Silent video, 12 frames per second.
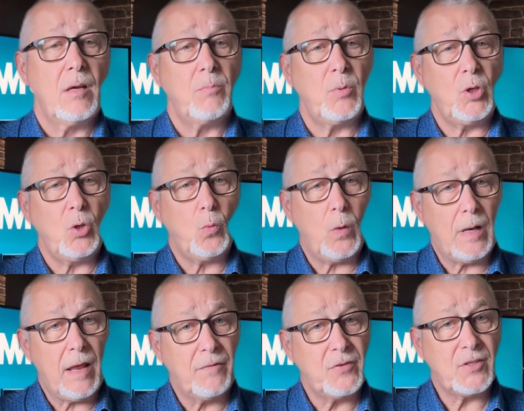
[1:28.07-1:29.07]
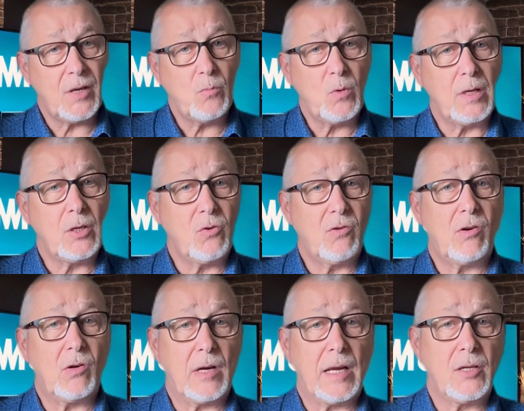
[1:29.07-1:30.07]
But you will have someone in your
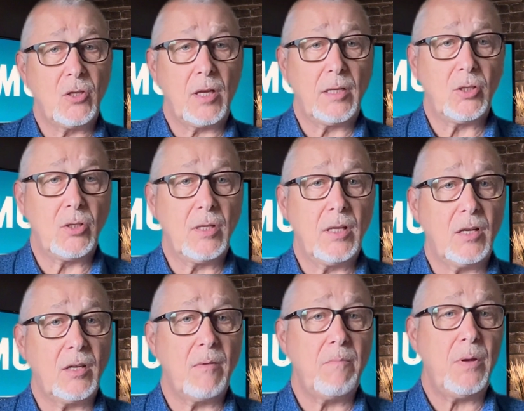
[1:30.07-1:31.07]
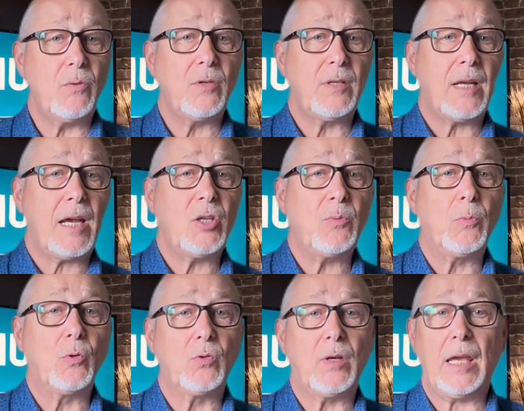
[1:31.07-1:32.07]
organisation that can build a
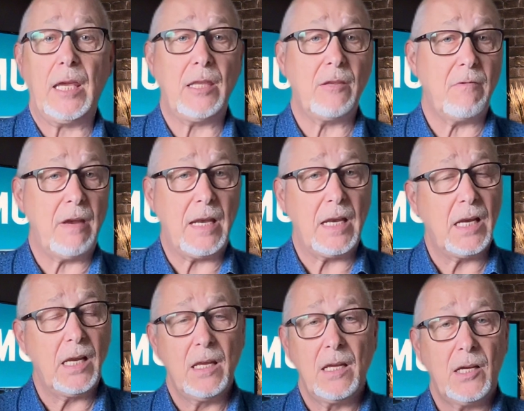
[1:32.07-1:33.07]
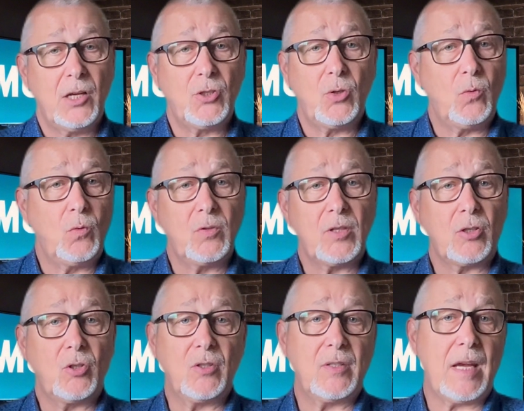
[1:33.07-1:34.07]
dashboard either in a tool
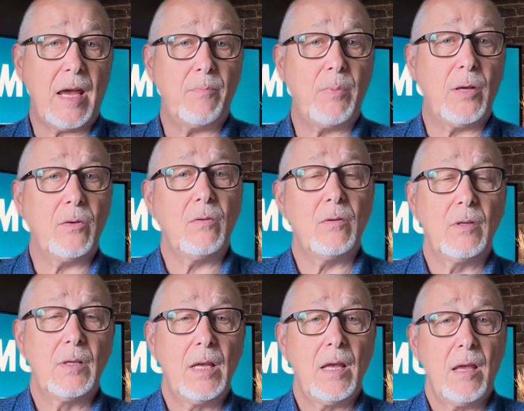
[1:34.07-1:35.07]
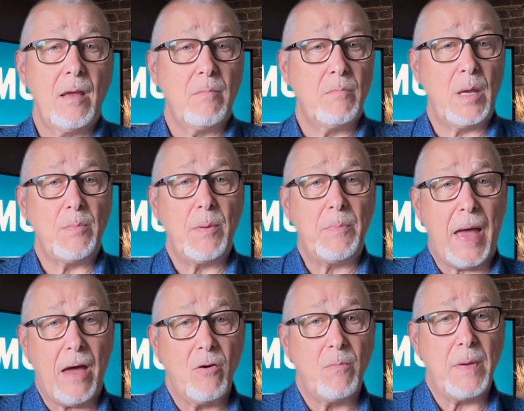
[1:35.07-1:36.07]
such as Tableau, maybe
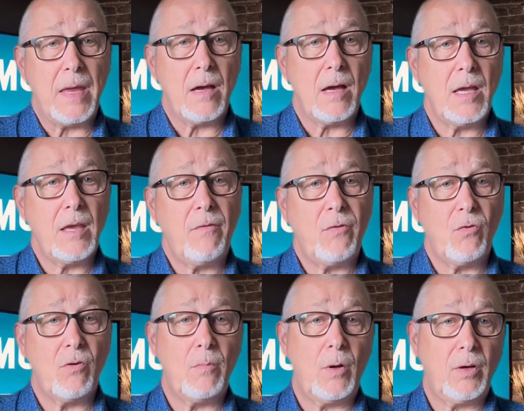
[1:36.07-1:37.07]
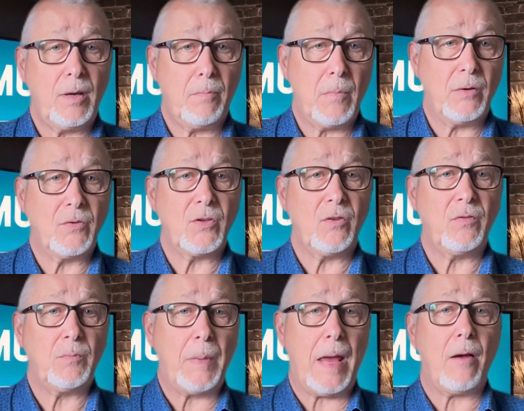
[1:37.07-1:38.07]
Power BI if you're a
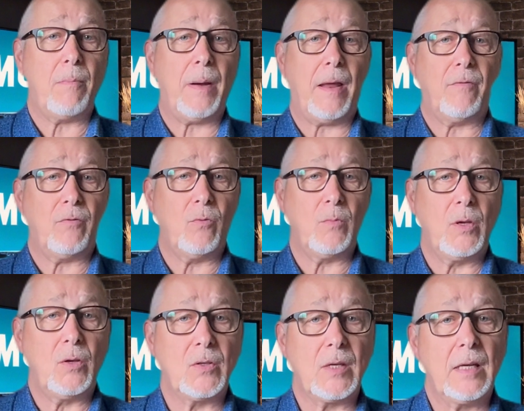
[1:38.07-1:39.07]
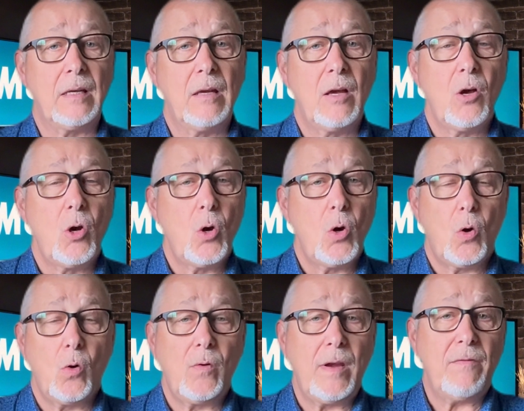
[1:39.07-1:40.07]
Microsoft Power Platform user,
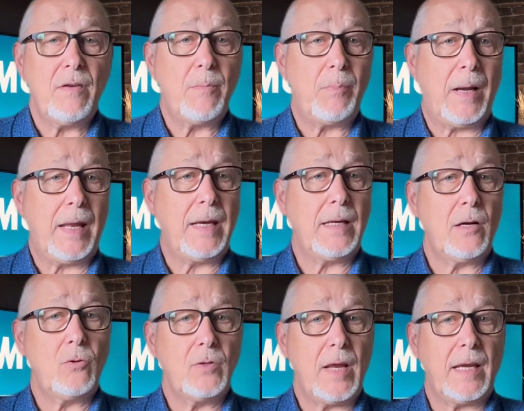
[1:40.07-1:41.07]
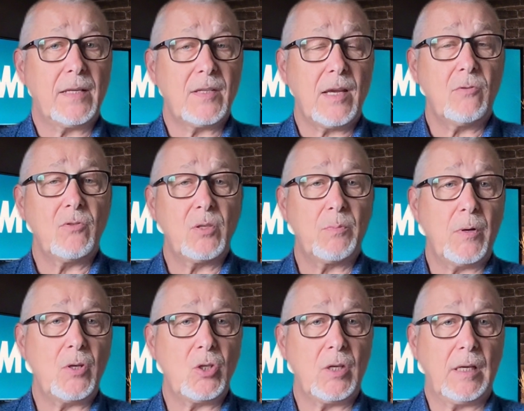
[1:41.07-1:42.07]
or even a plain old Excel
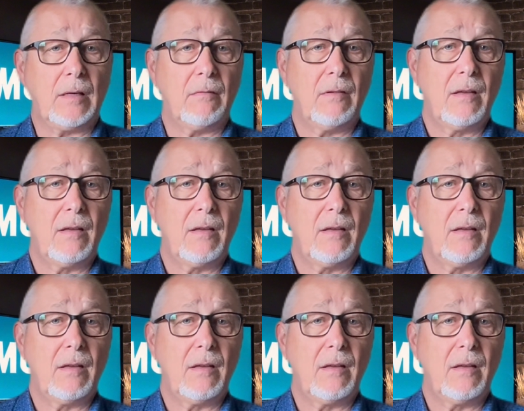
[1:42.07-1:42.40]
spreadsheet